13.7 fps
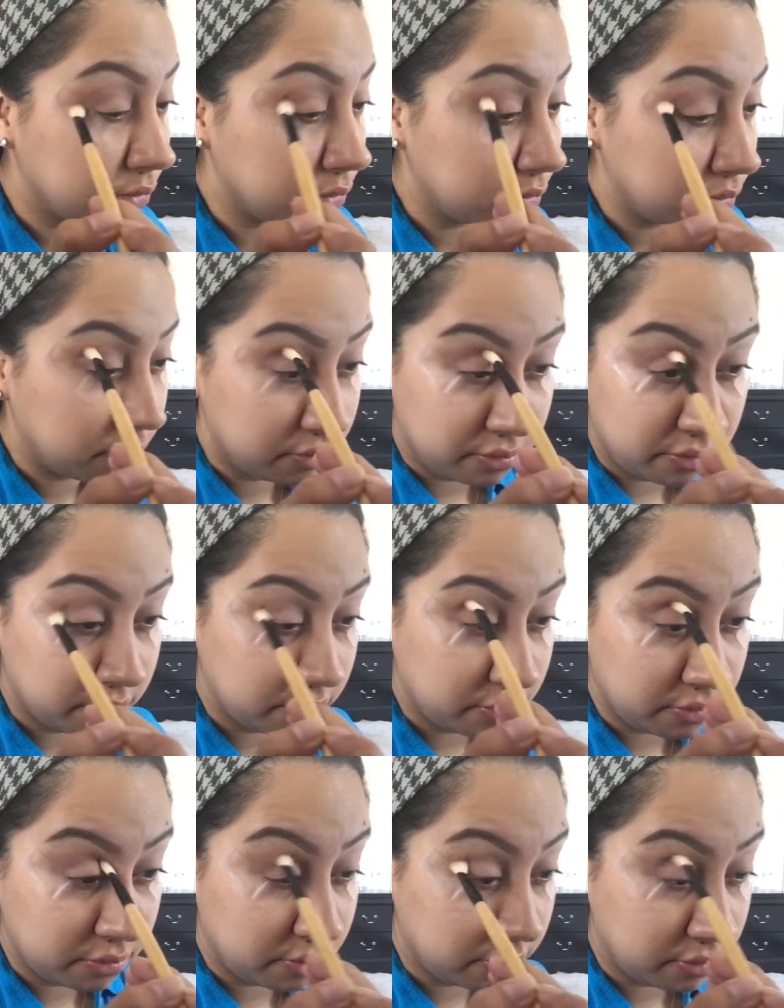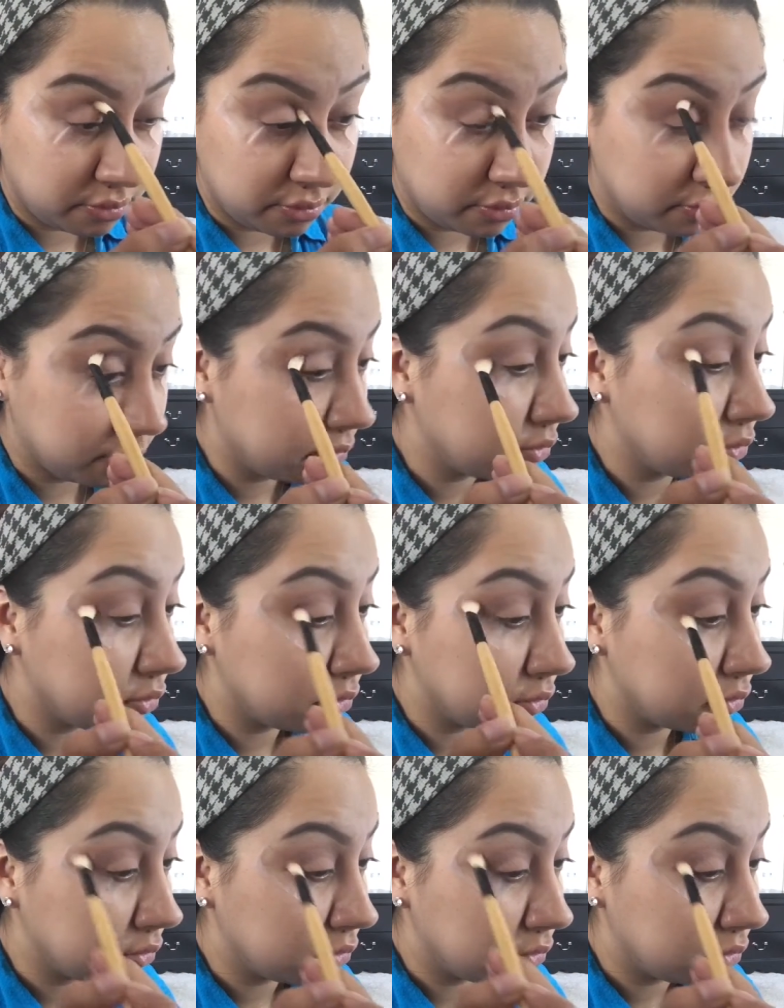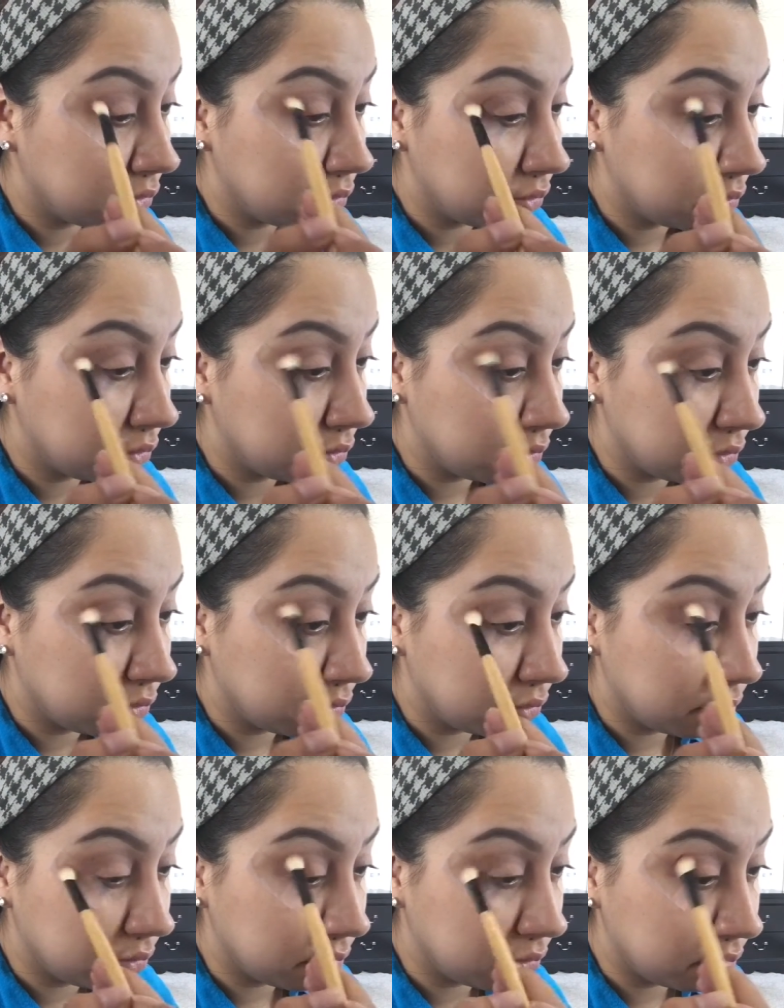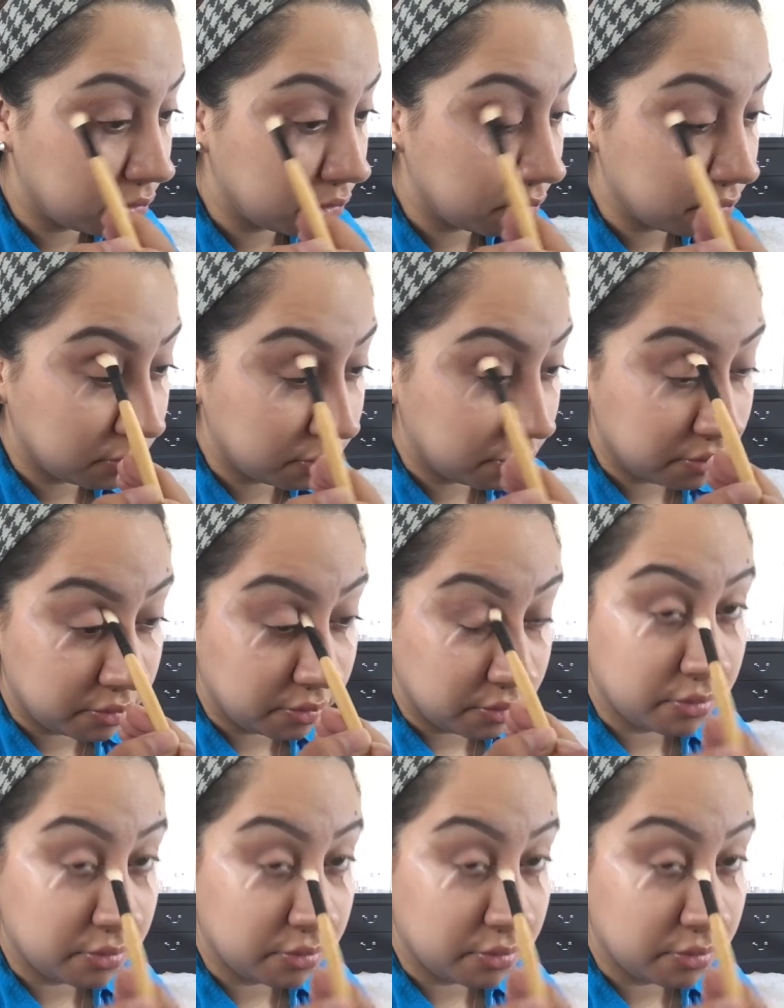of a faded effect, which is kind of like what we're looking for